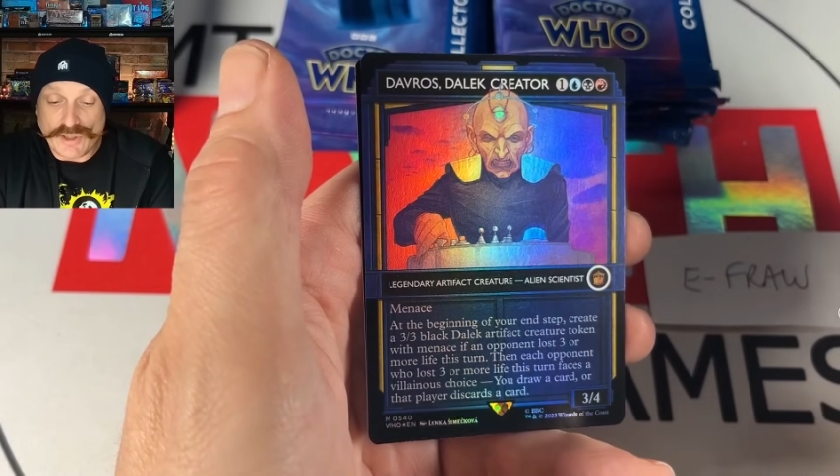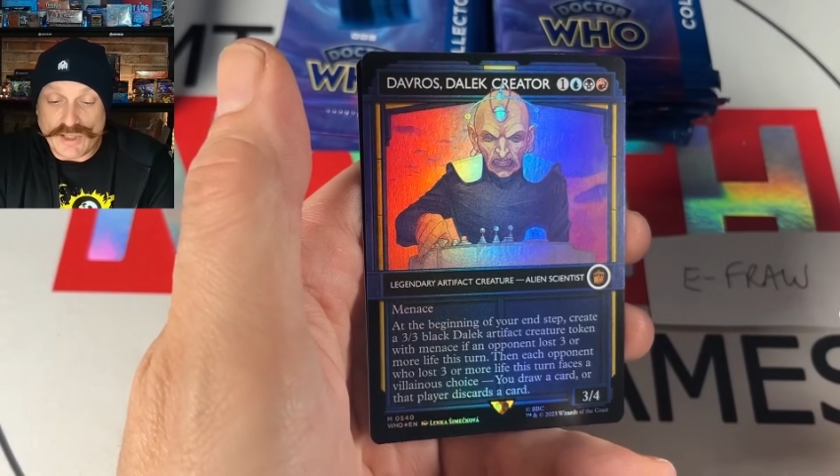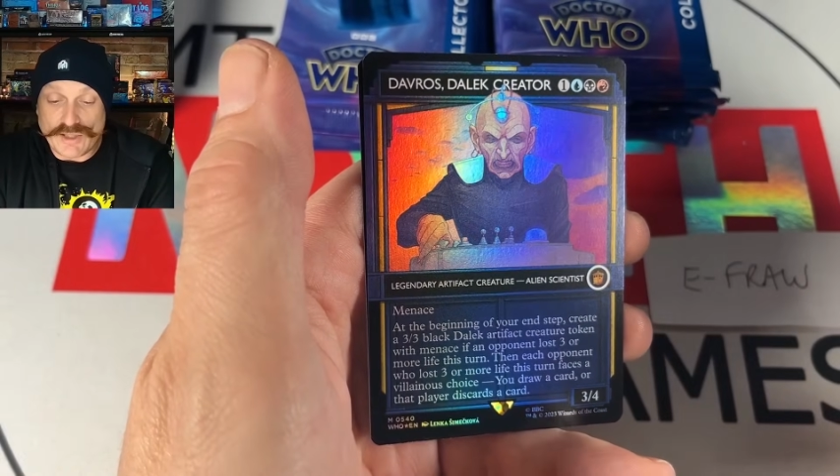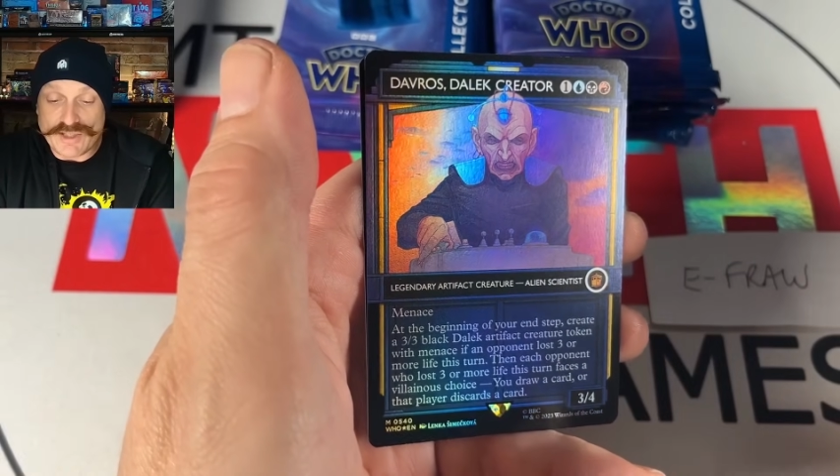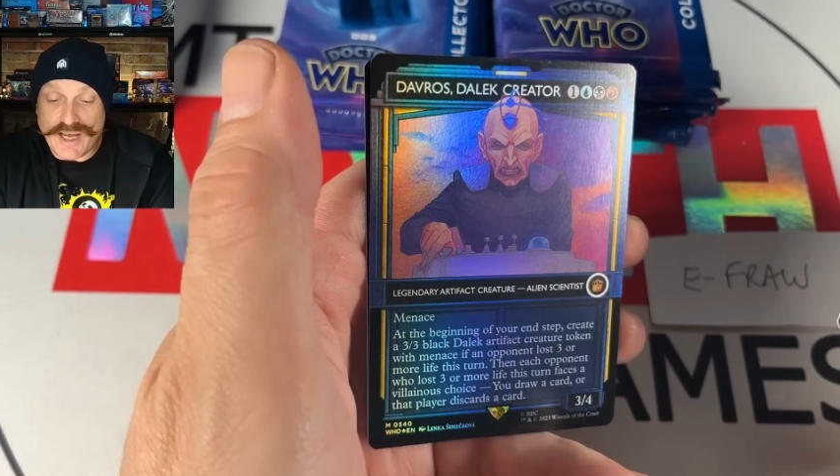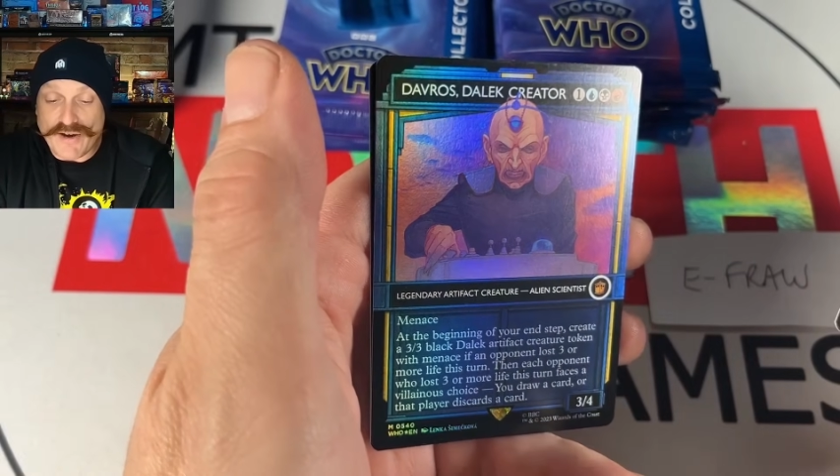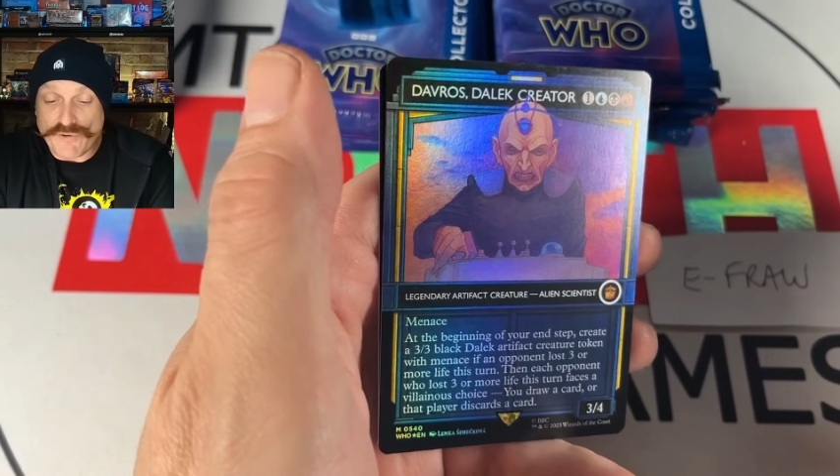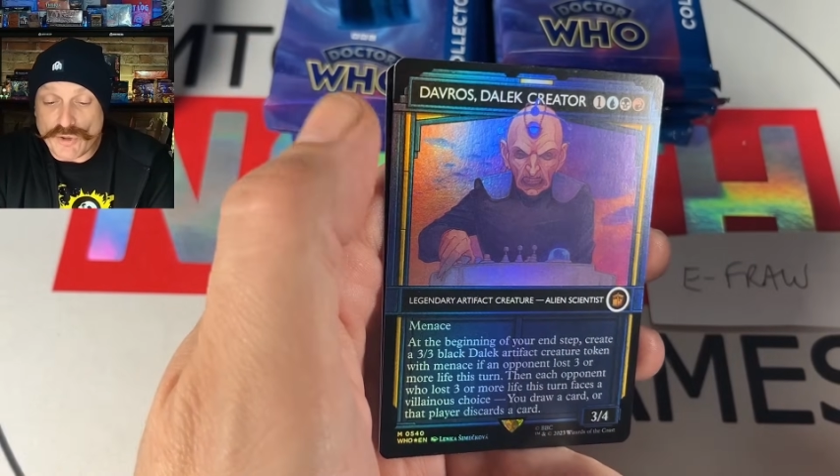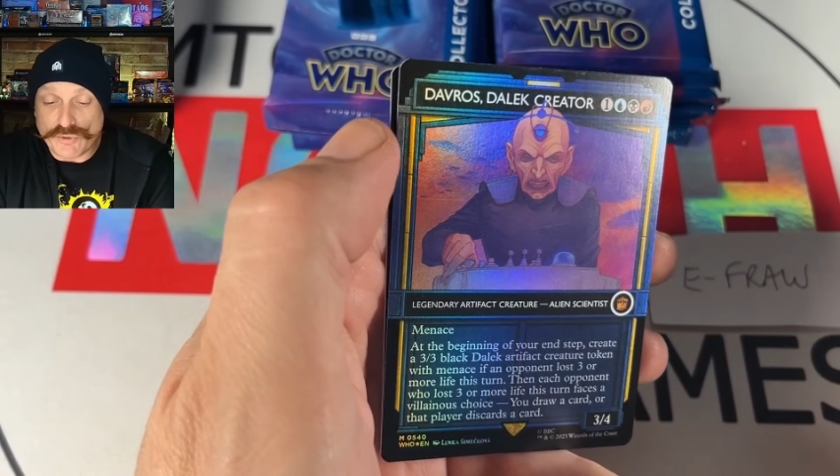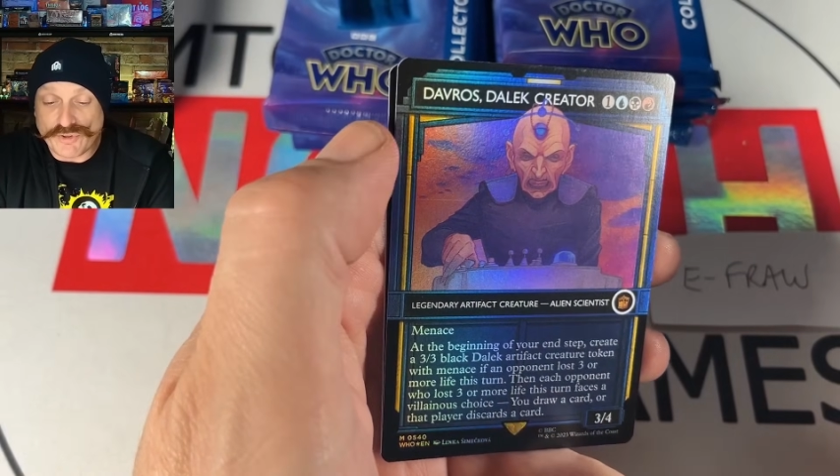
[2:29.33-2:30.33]
And
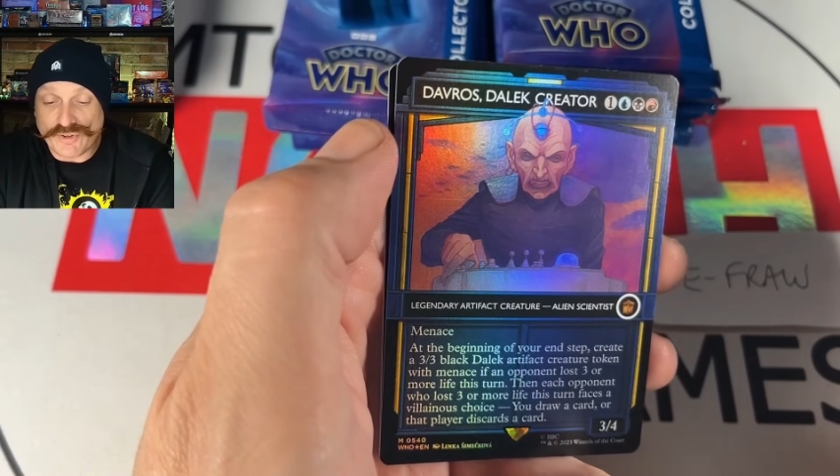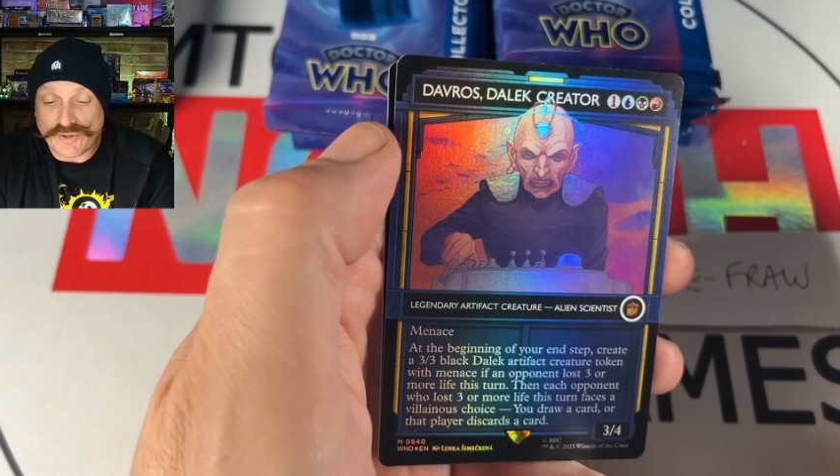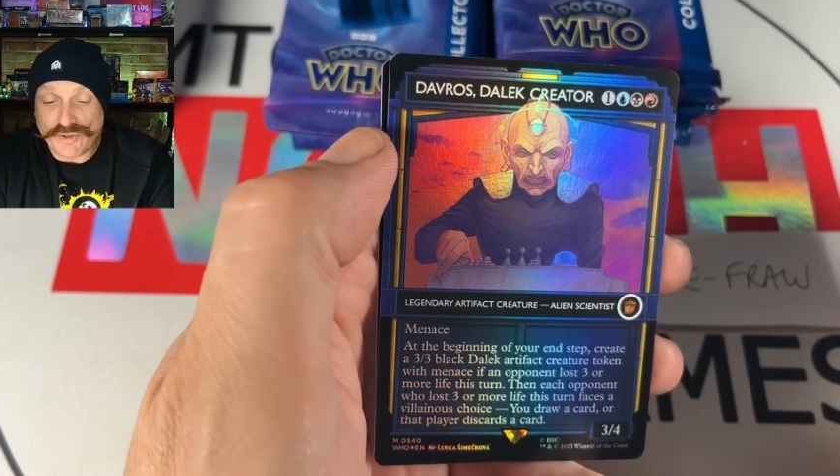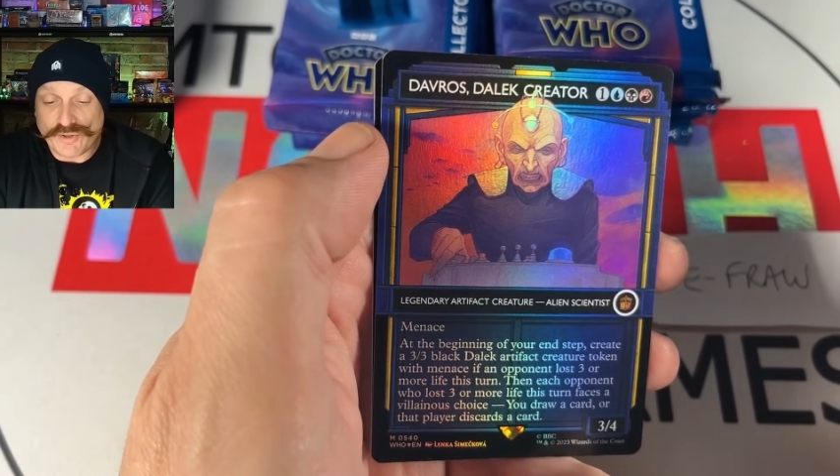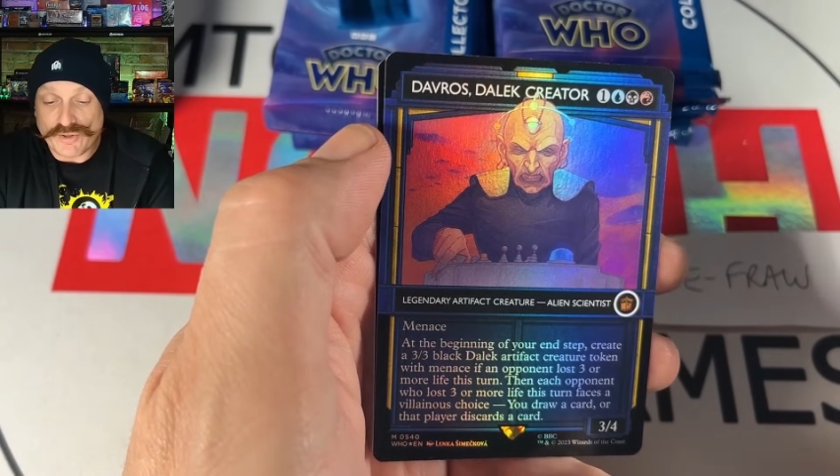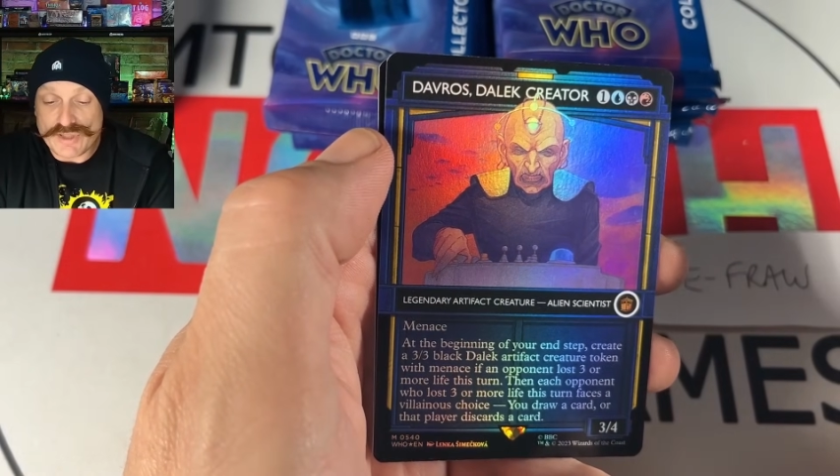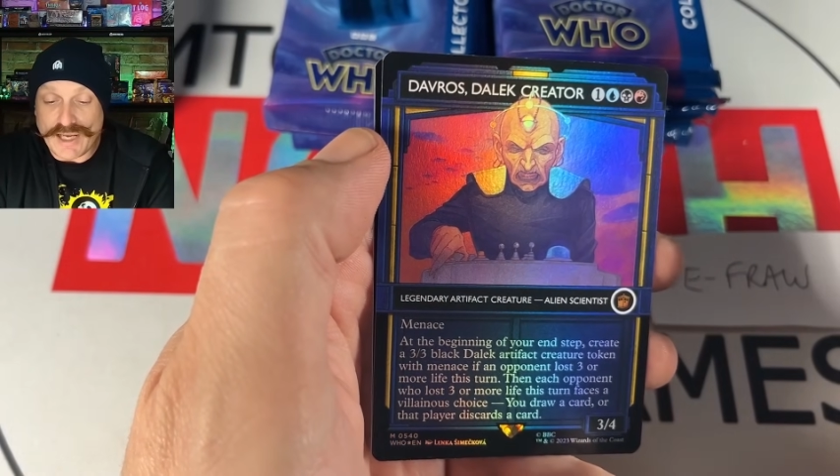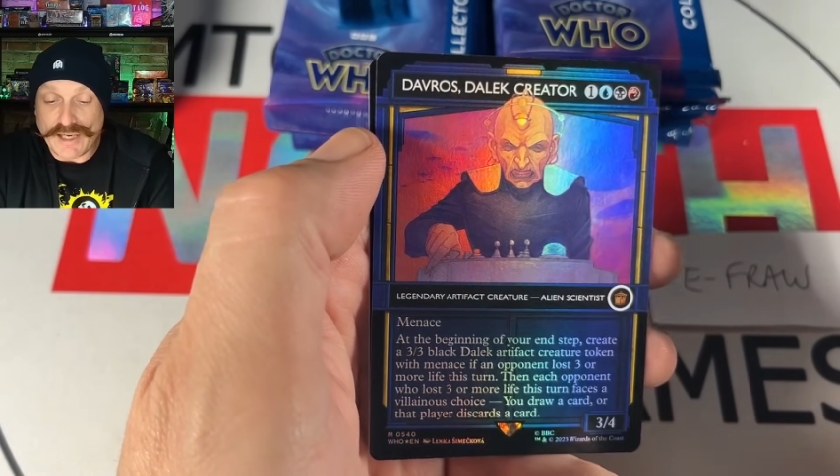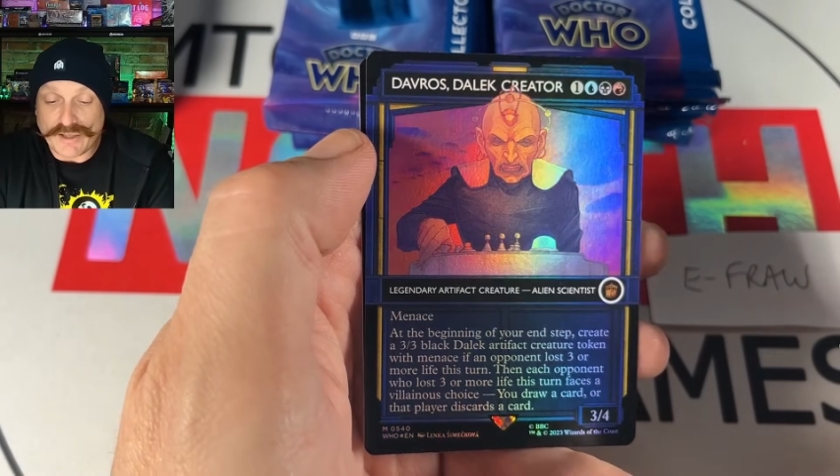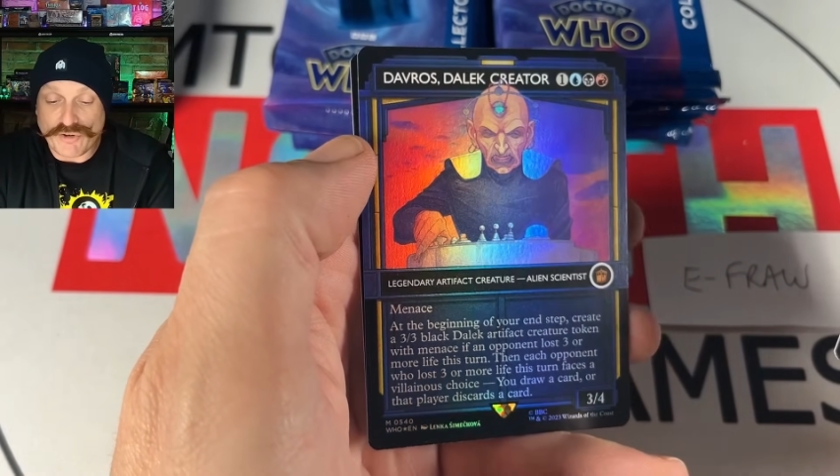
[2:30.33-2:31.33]
Davros.
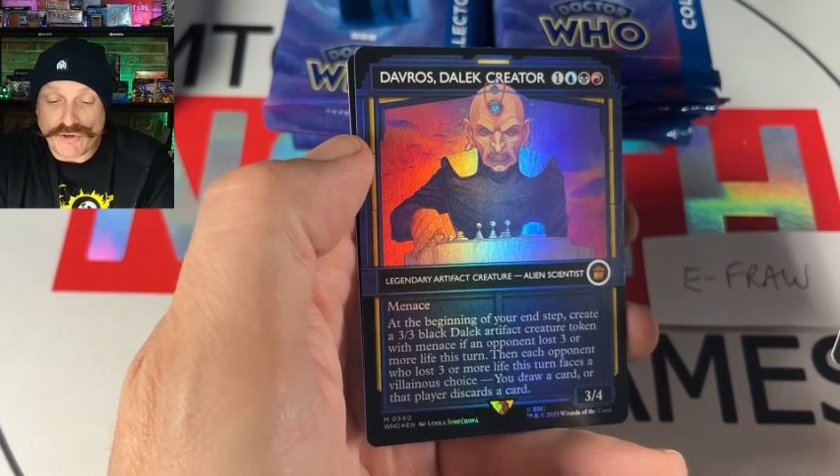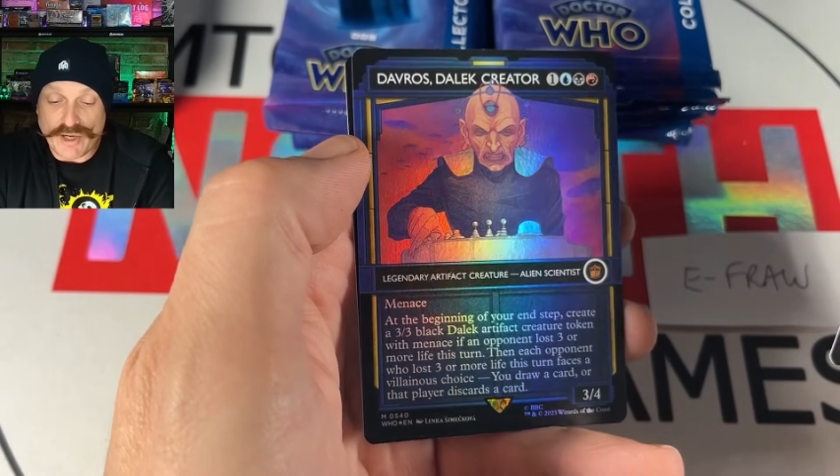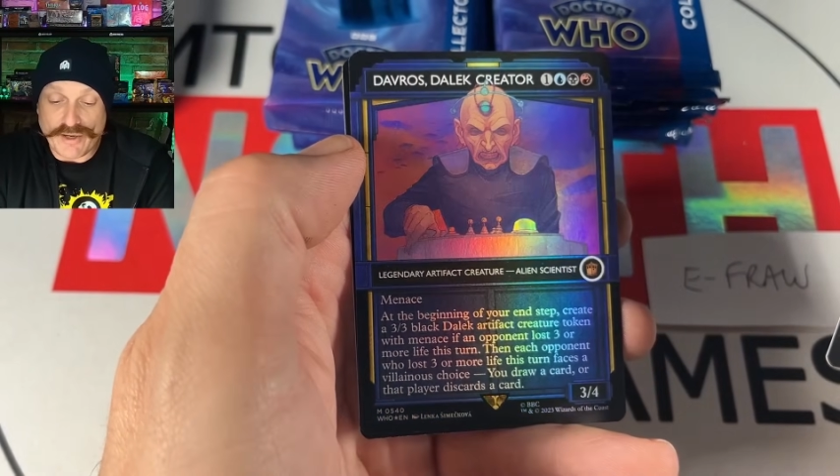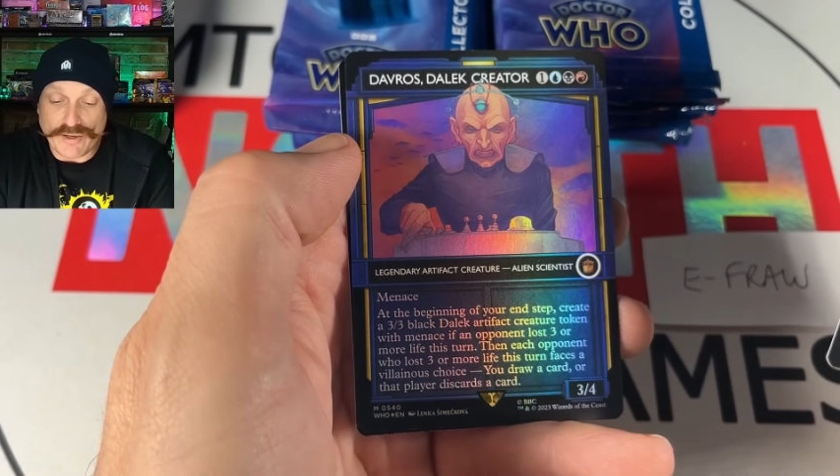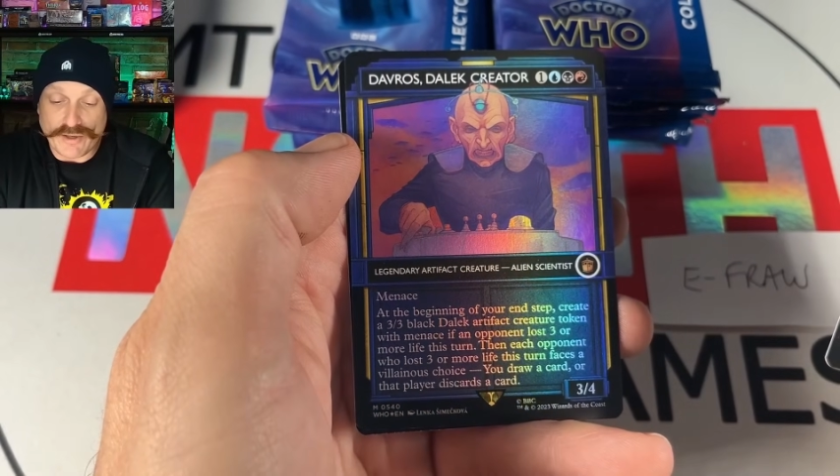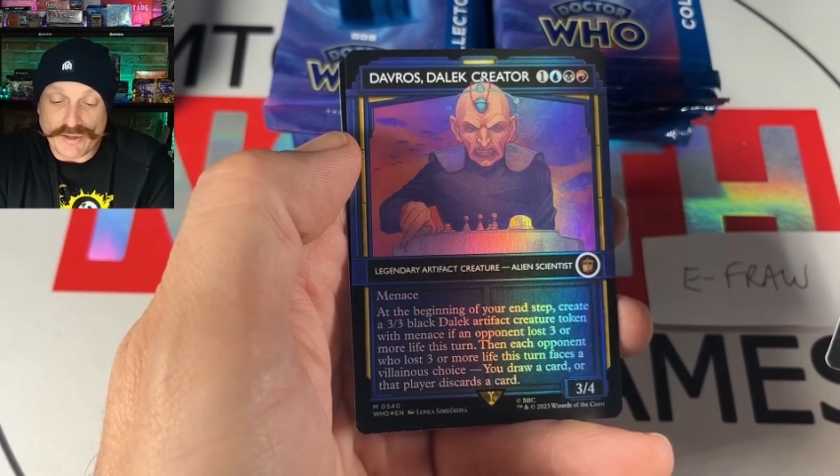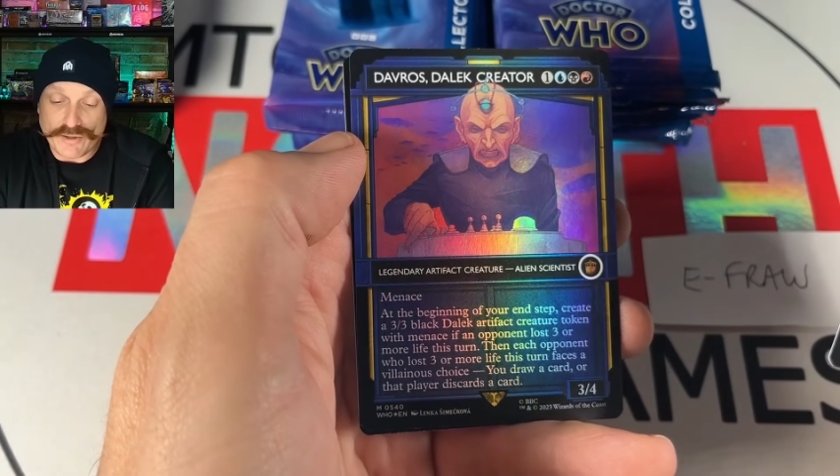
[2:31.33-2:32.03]
Dalek Creator.